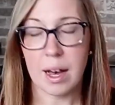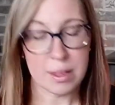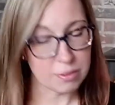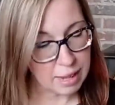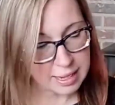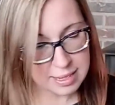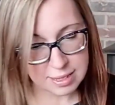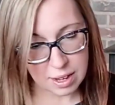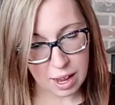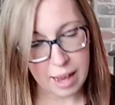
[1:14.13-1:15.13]
that's
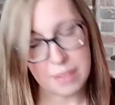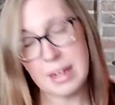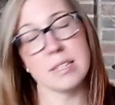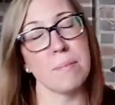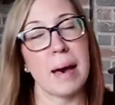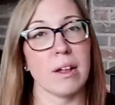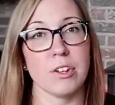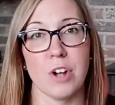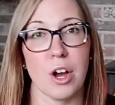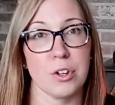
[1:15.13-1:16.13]
a battle you're
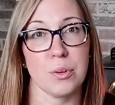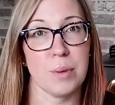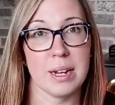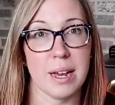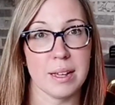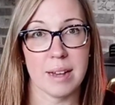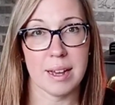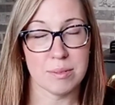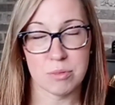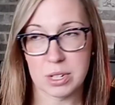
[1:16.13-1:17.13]
not going to win.
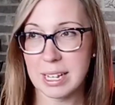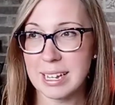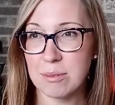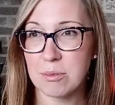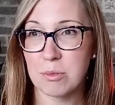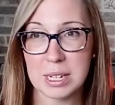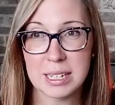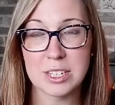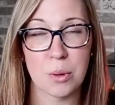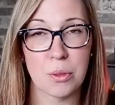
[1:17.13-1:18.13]
I
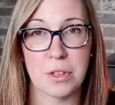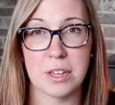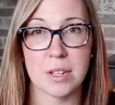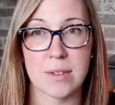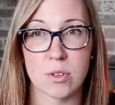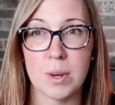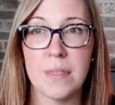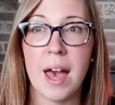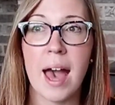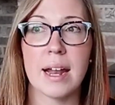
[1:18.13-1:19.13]
really don't think you'll ever win
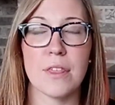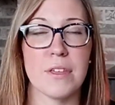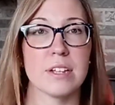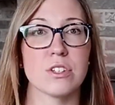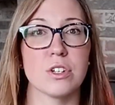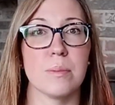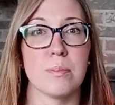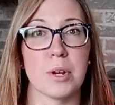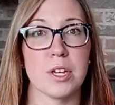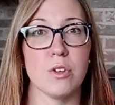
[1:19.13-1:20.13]
that. And I think it's going to
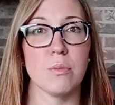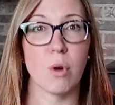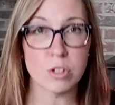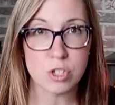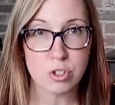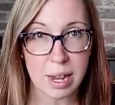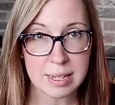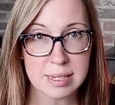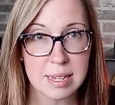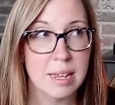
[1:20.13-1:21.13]
bring you more
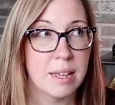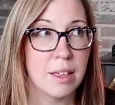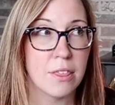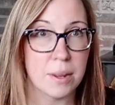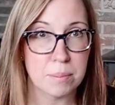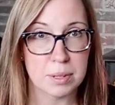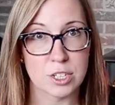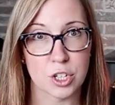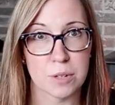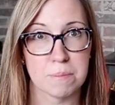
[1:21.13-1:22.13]
stress than
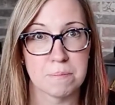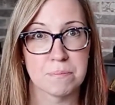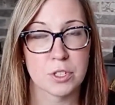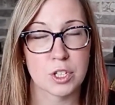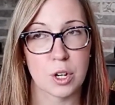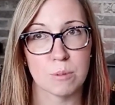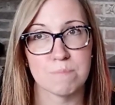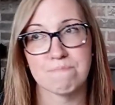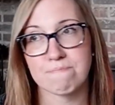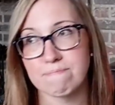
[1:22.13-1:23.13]
pleasure. So
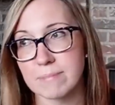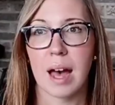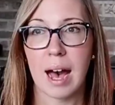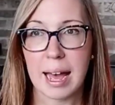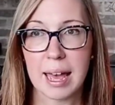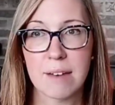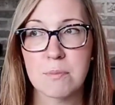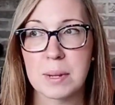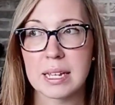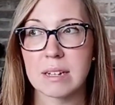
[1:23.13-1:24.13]
I have
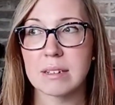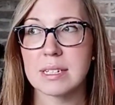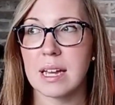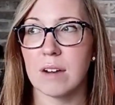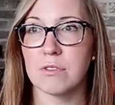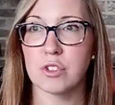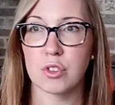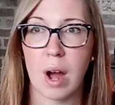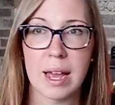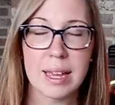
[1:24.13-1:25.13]
been guilty of
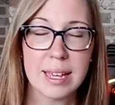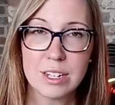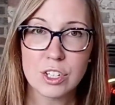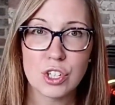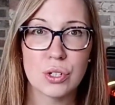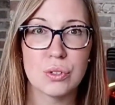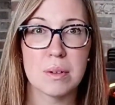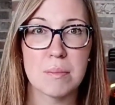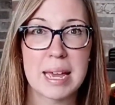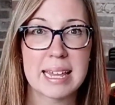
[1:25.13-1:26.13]
trying
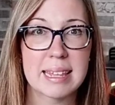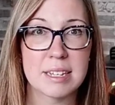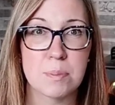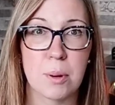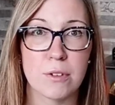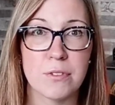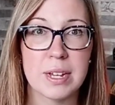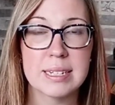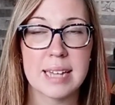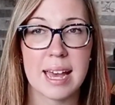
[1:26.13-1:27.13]
to make things
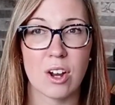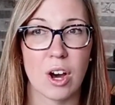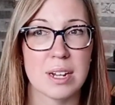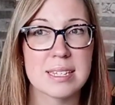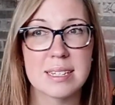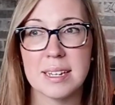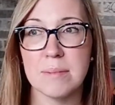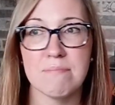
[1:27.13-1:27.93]
perfect. And honestly,